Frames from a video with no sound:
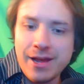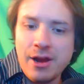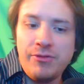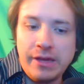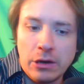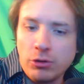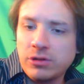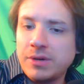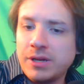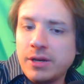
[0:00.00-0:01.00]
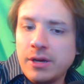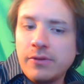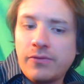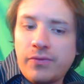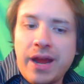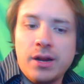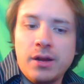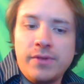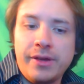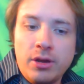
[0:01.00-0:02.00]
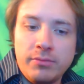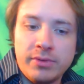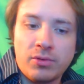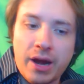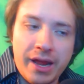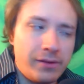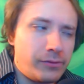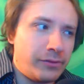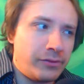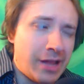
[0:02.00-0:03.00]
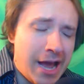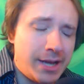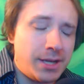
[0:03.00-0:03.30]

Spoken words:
the ultimate fate of the human race does not